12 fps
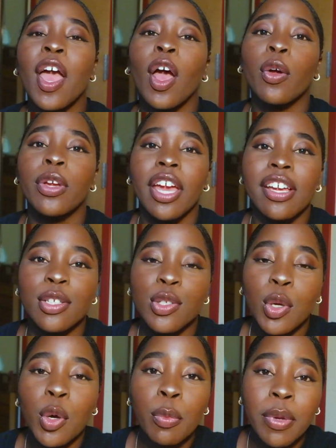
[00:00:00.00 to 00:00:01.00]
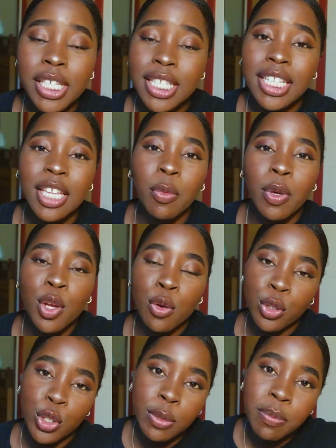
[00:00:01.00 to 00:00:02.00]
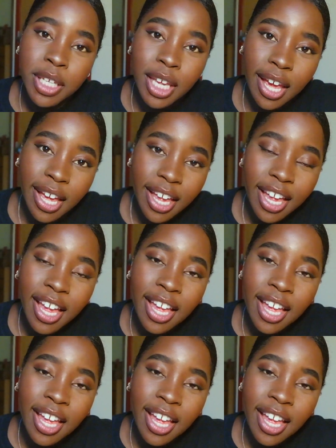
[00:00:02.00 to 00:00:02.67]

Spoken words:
Okay, so basically what your GPA